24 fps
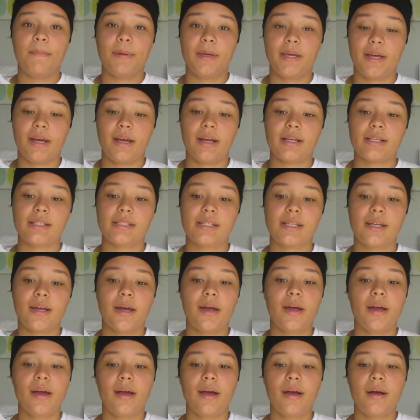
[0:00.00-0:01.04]
because
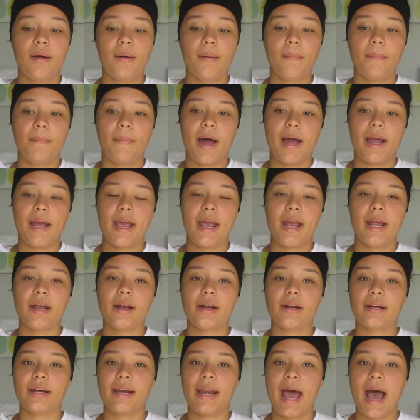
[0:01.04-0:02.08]
my
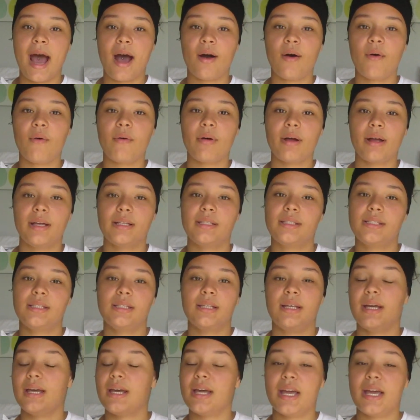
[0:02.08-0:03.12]
hair now, it's